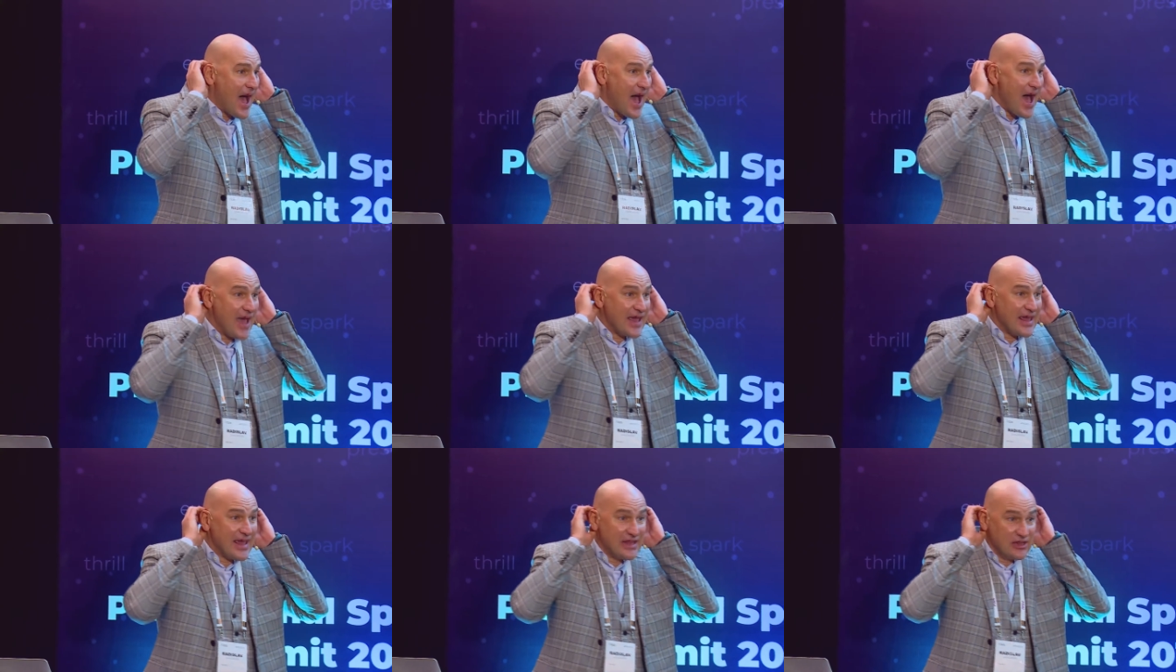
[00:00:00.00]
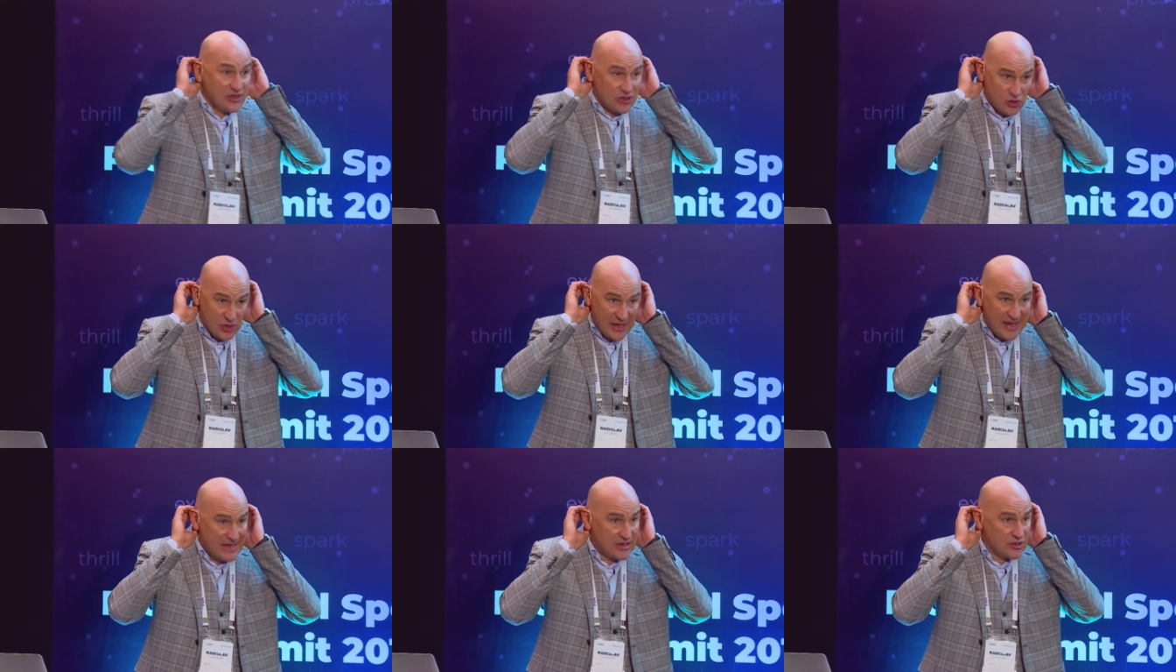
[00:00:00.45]
uh, in,
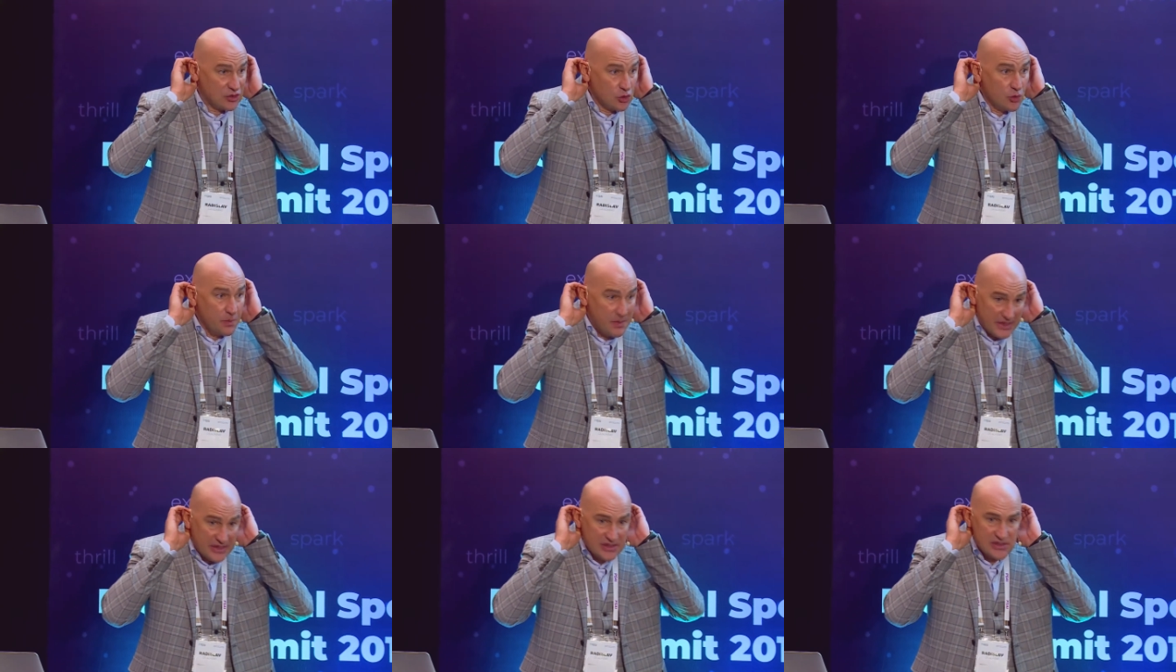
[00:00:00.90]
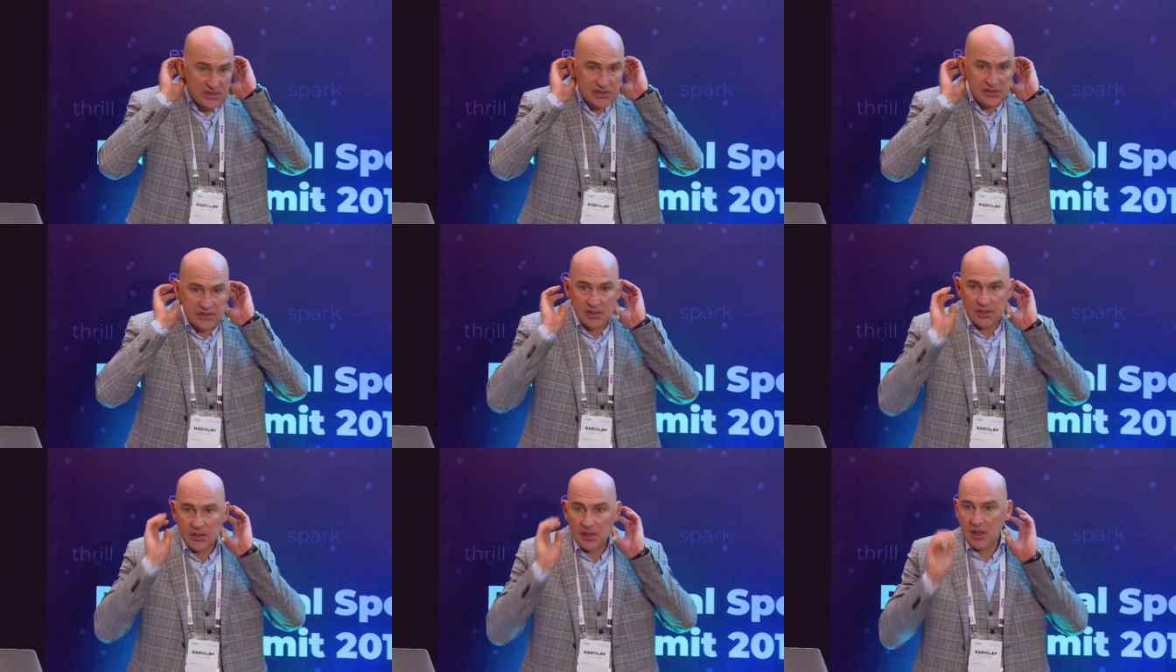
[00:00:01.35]
in two
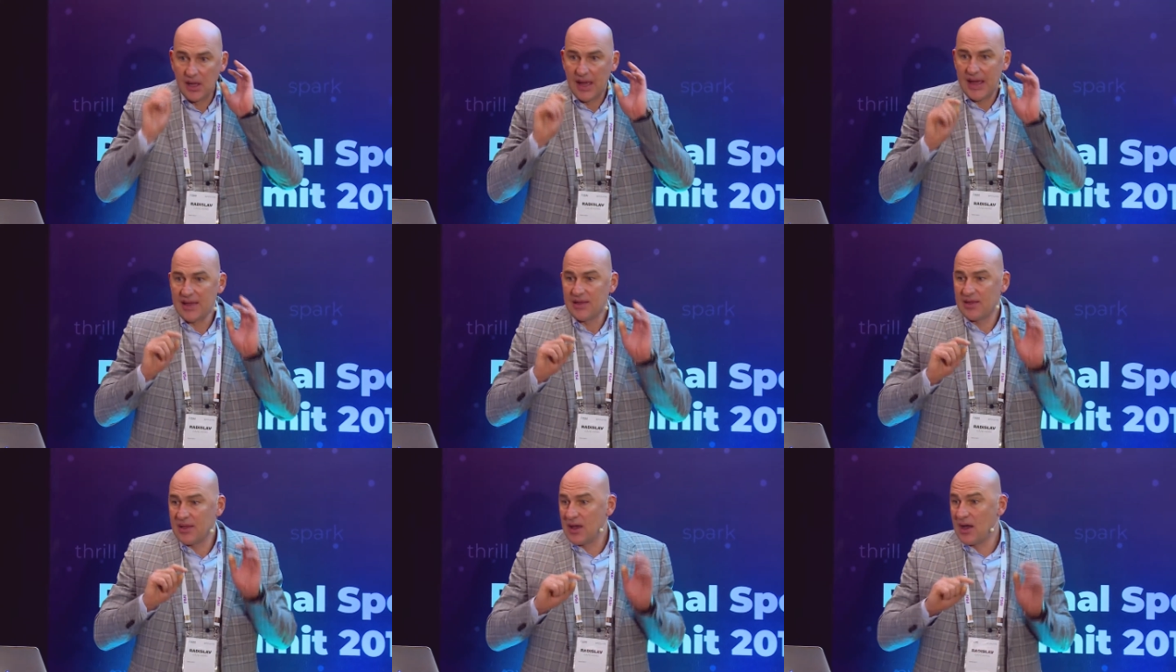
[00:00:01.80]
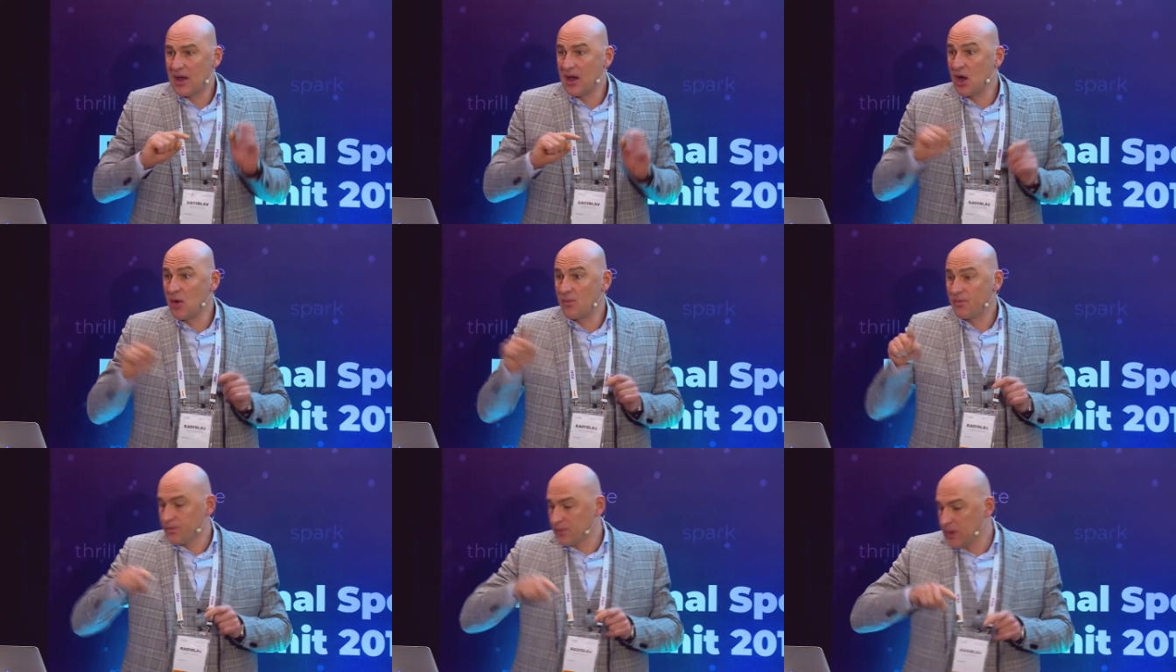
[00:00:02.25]
minutes,
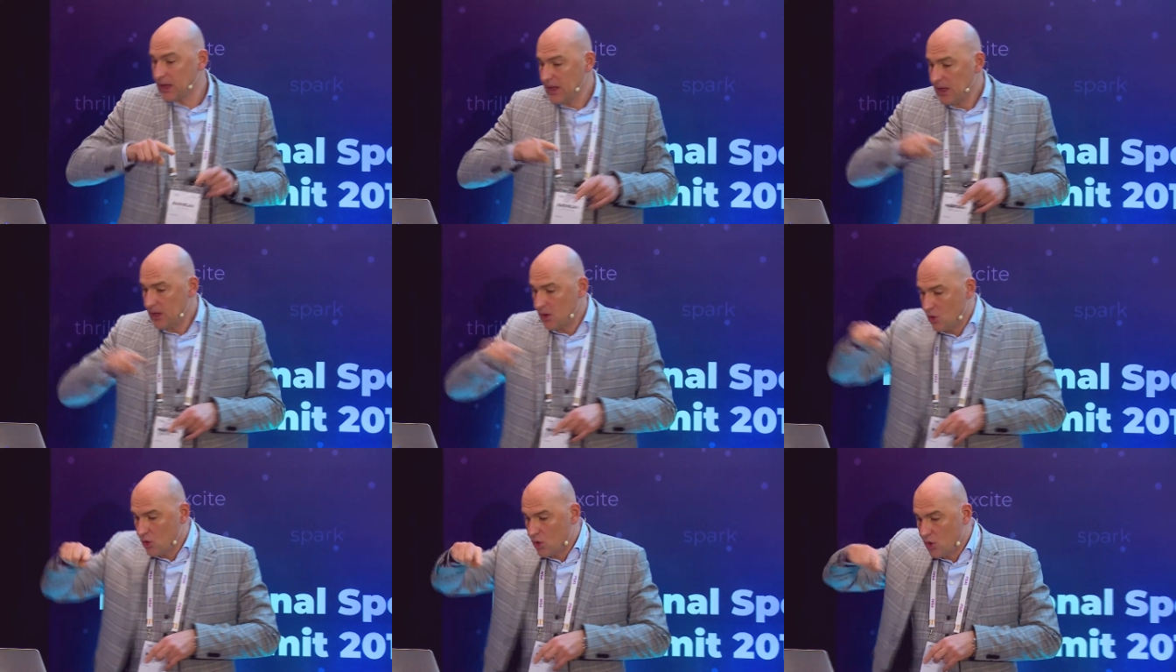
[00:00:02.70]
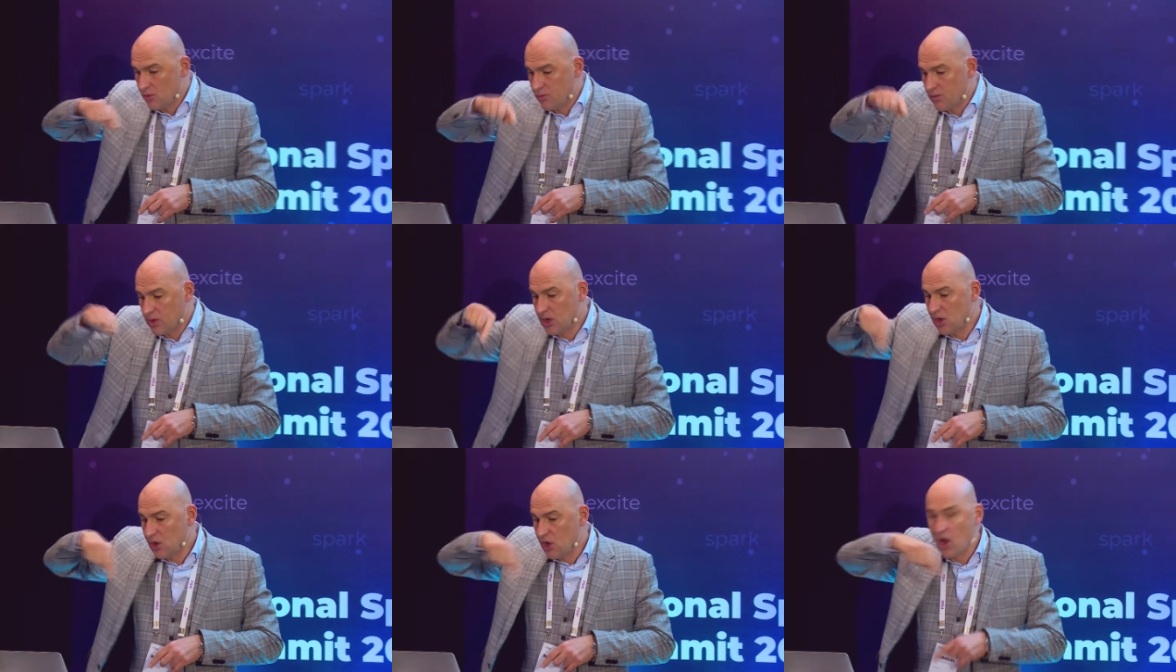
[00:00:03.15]
uh,
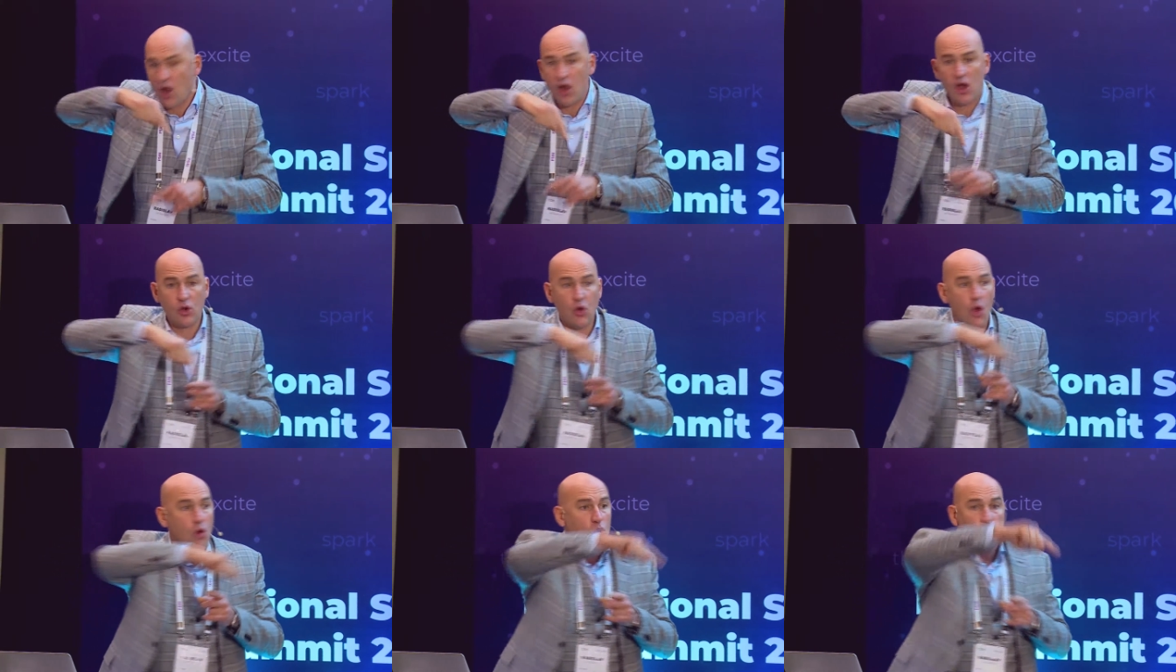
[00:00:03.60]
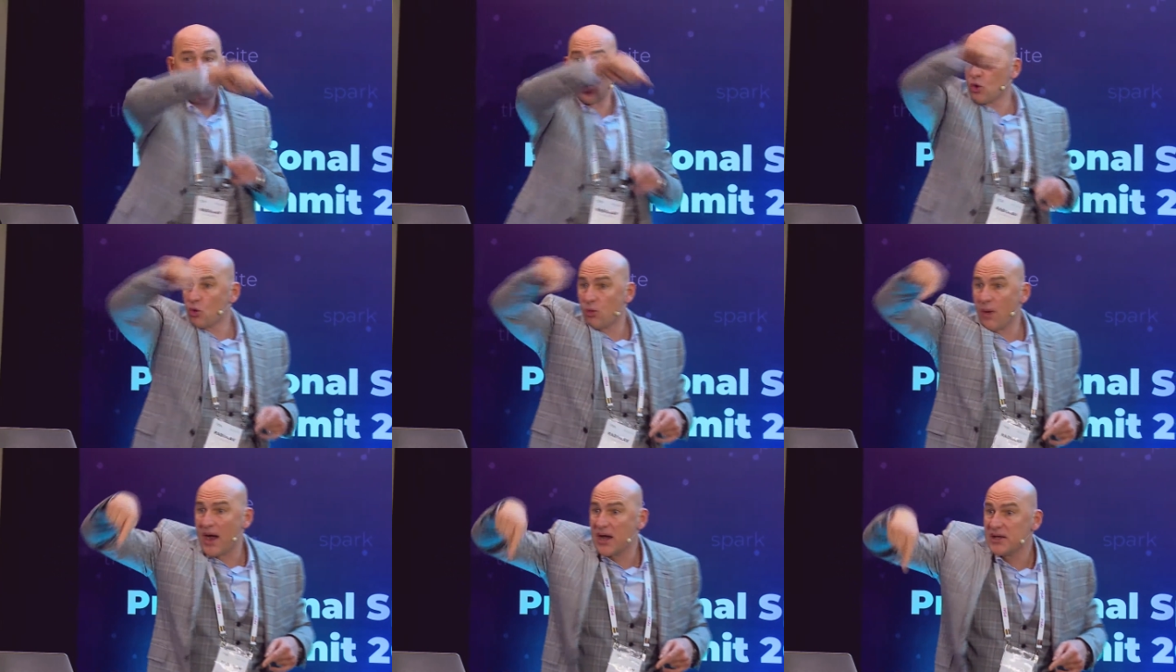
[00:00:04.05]
go
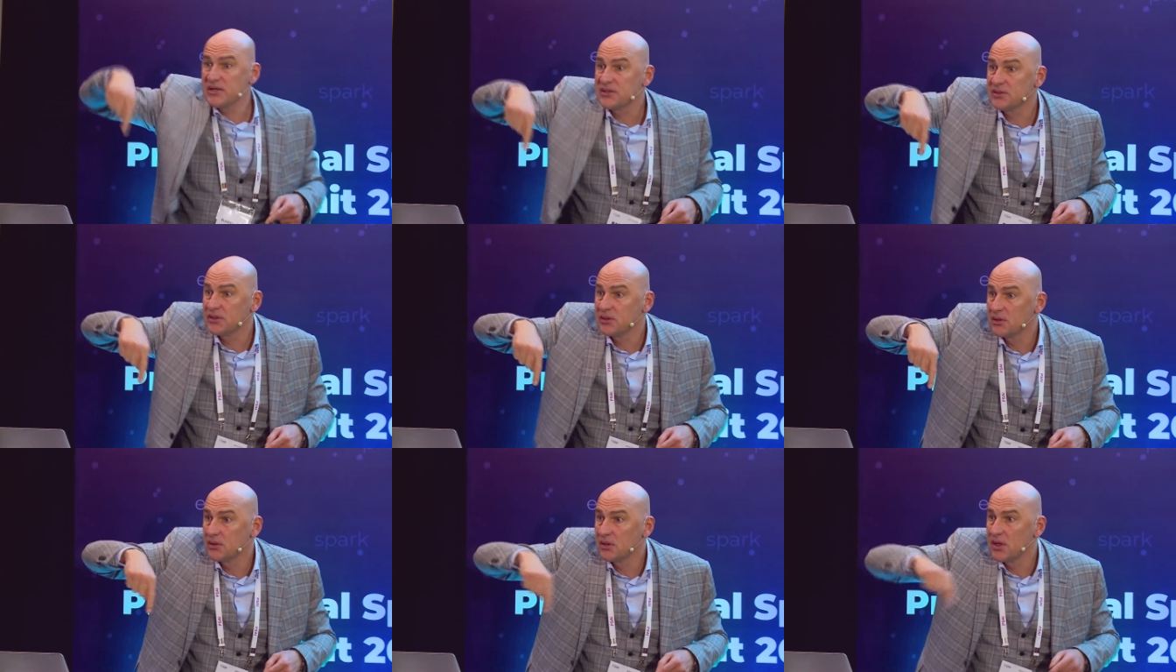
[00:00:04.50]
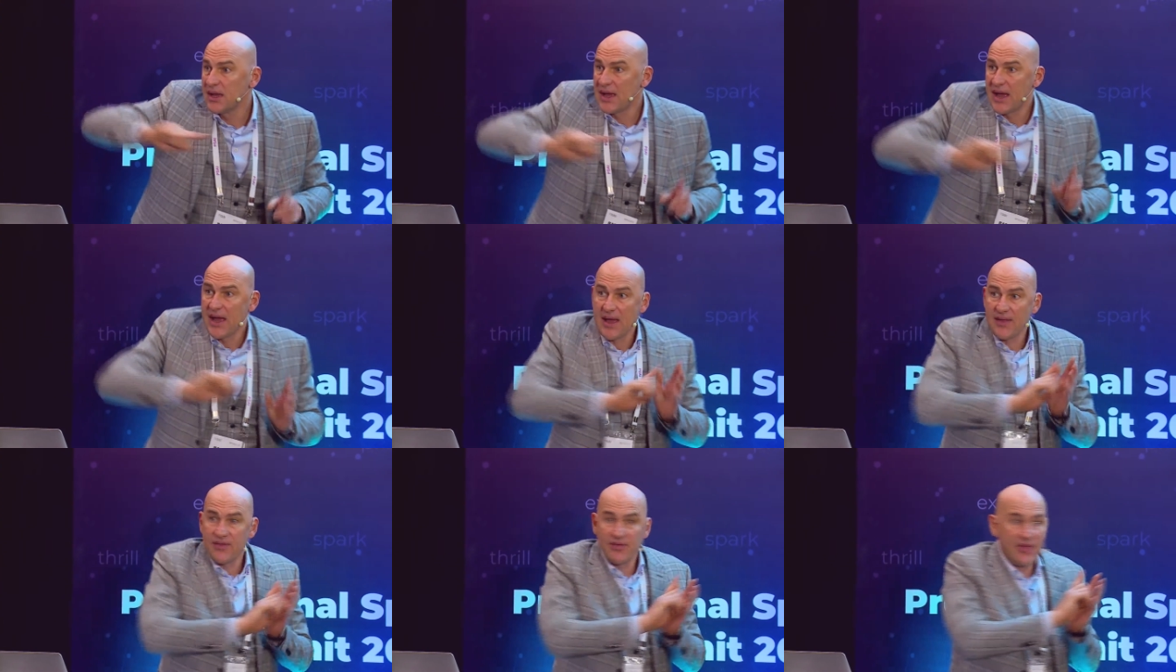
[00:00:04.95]
clockwise,
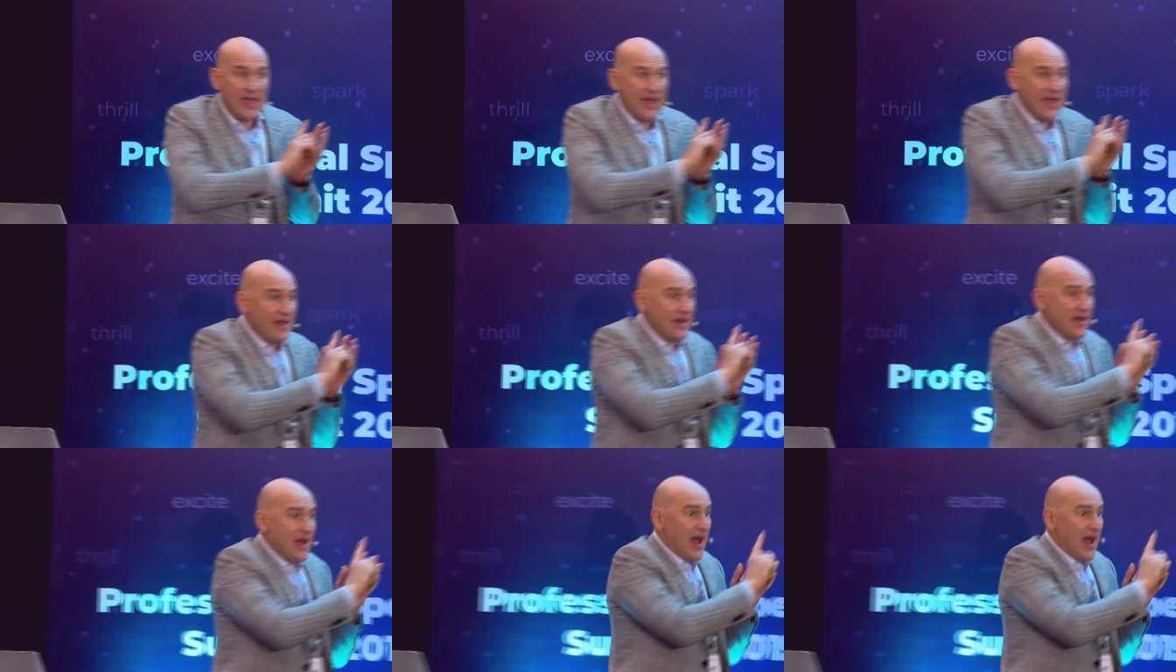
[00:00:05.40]
the